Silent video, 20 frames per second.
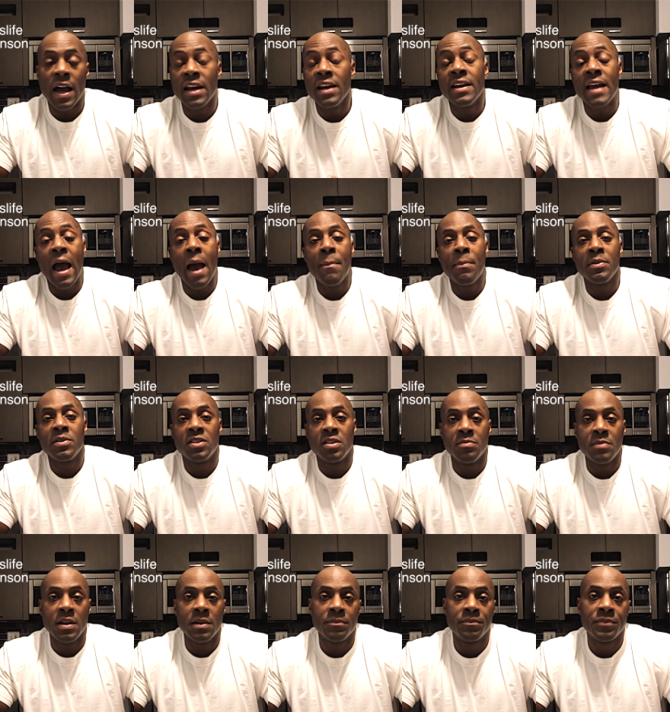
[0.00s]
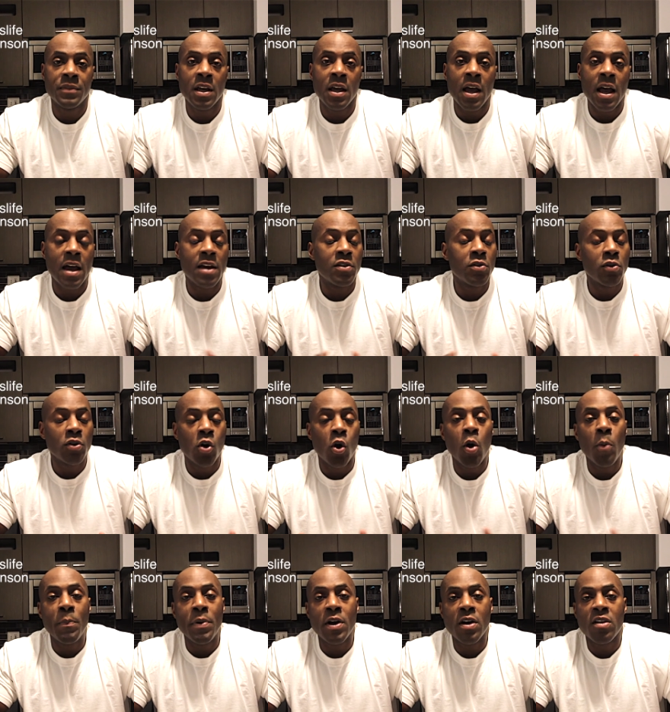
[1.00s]
It didn't happen to me. And during the
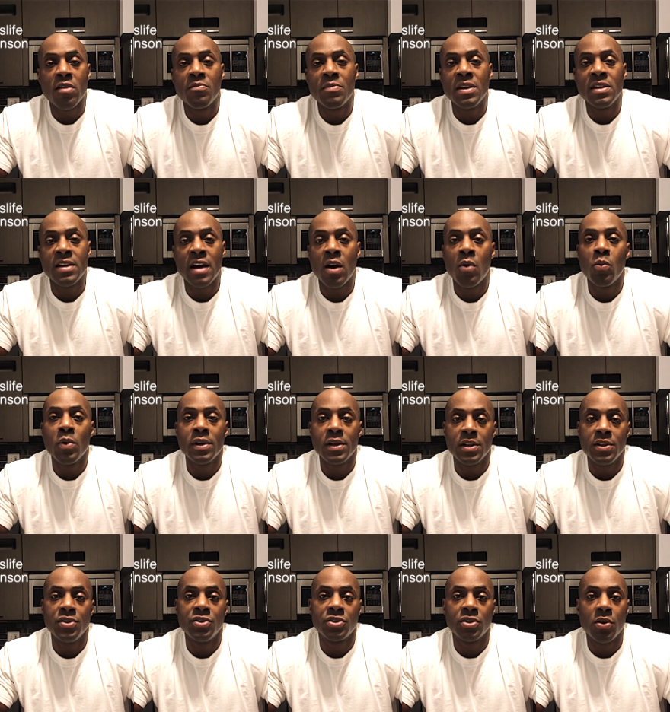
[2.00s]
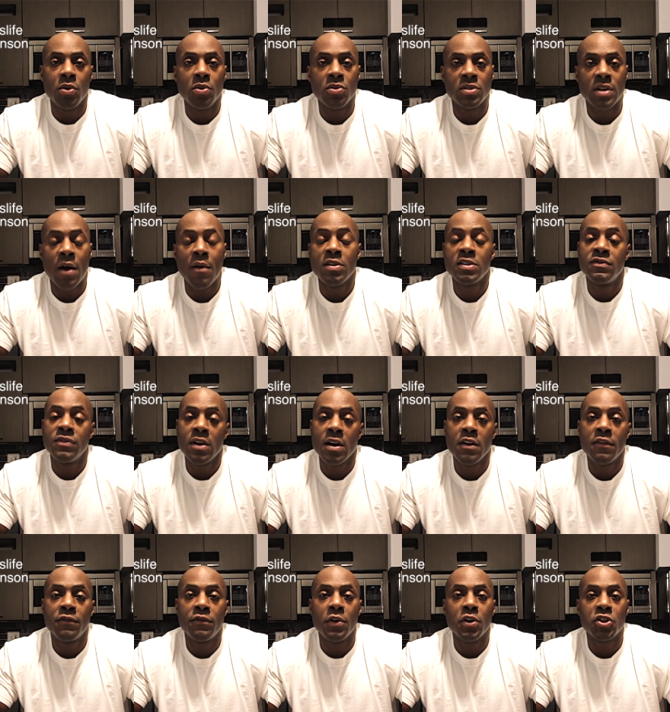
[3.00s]
whole period of me not winning these shows, I was very
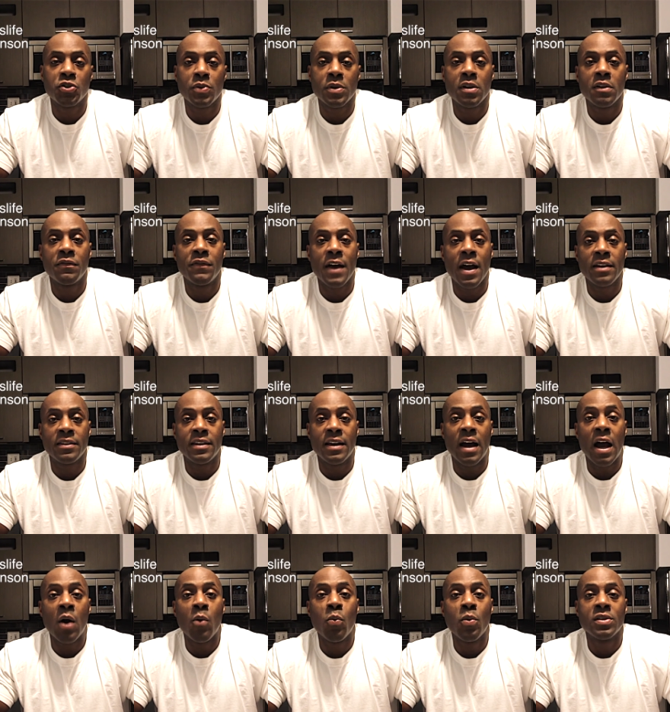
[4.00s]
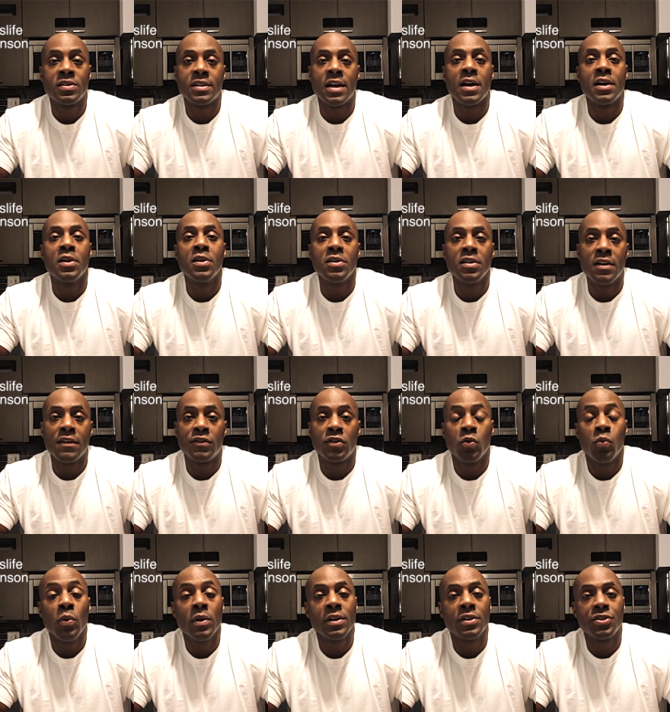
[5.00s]
frustrated with the fact that I was not good enough
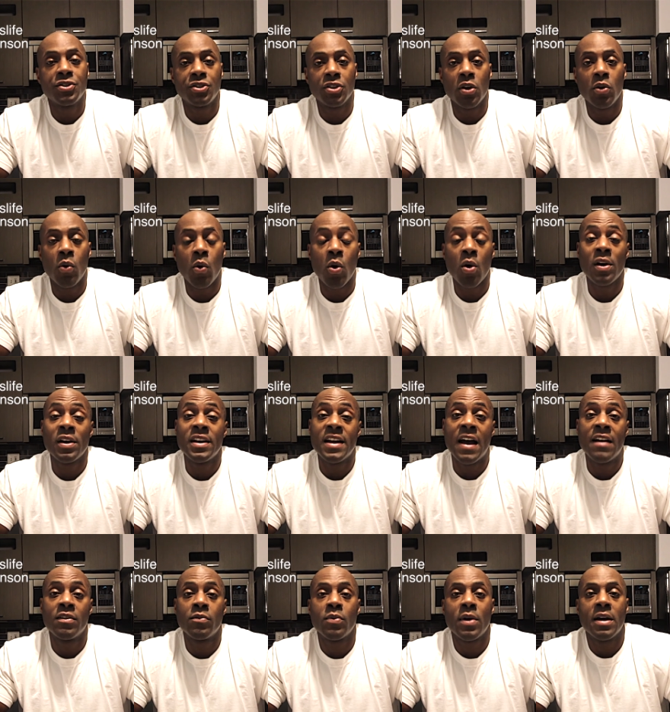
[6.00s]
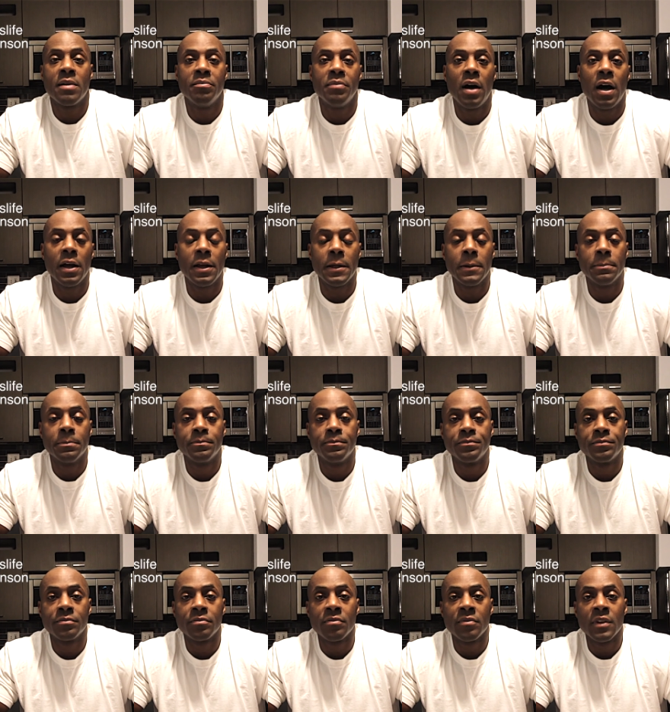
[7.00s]
to win a show or I didn't have the right body.
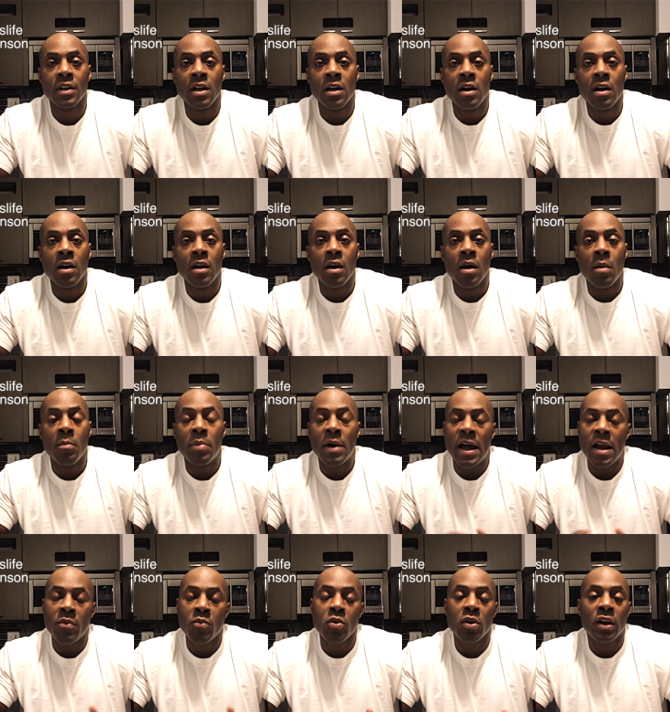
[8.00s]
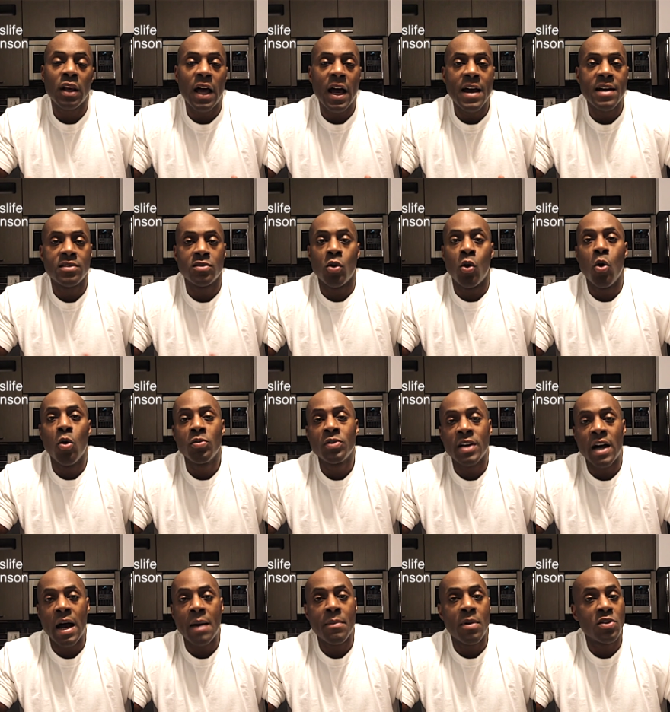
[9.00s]
But I didn't realize the whole
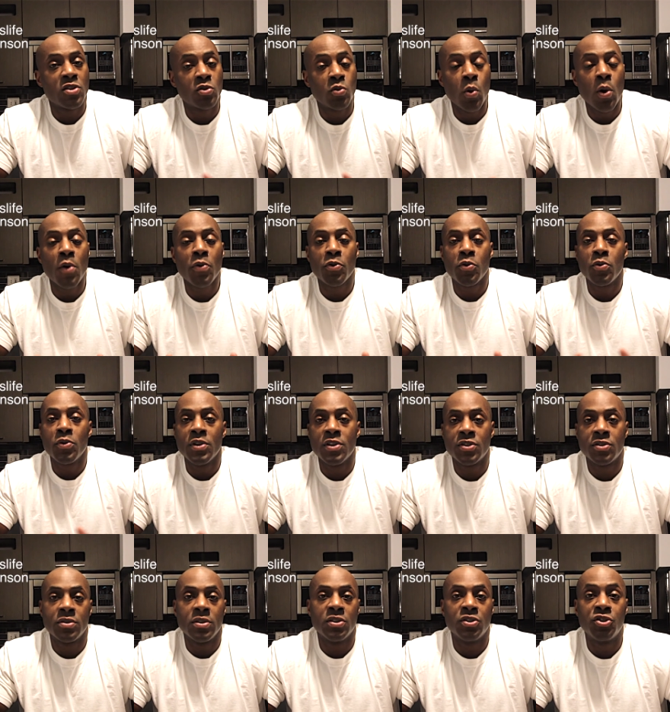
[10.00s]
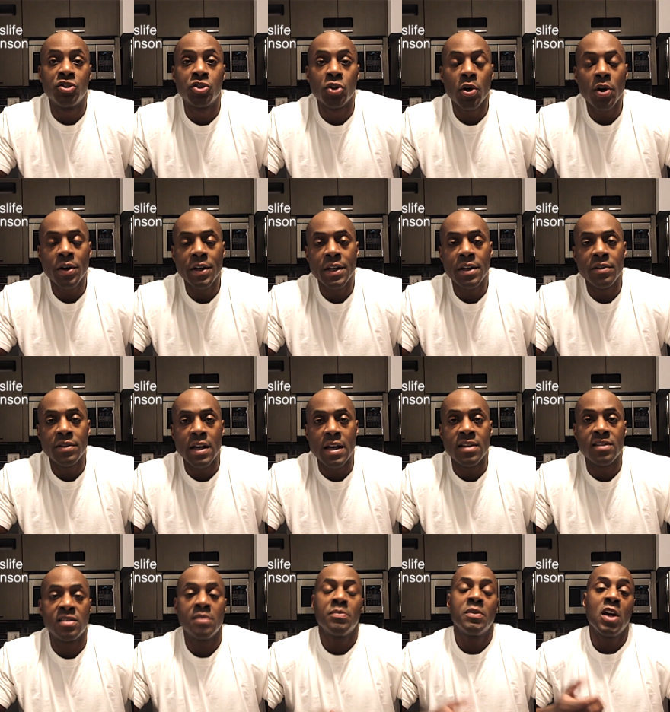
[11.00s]
time I was going through this, this journey
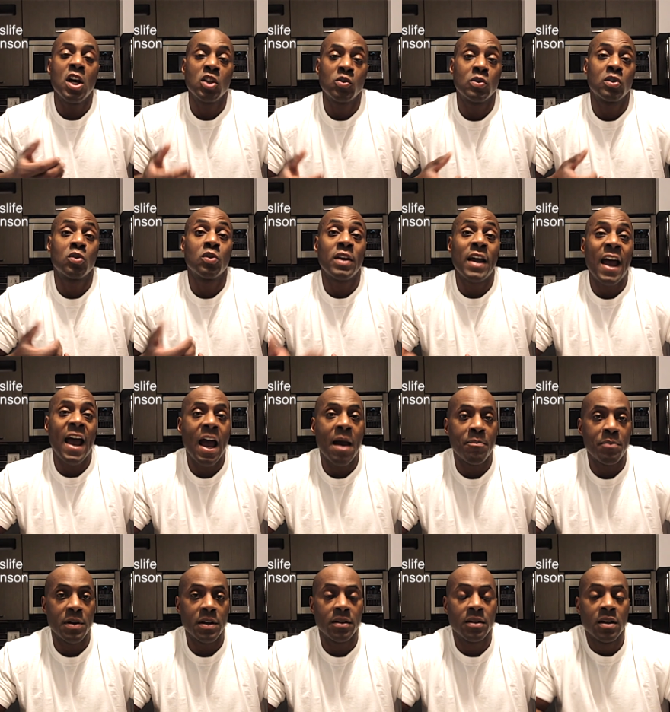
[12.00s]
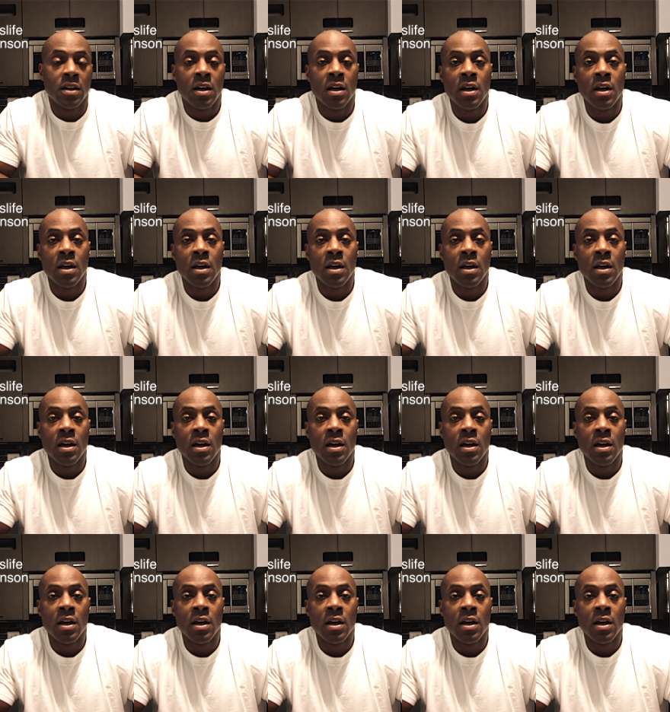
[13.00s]
that something else was going to happen.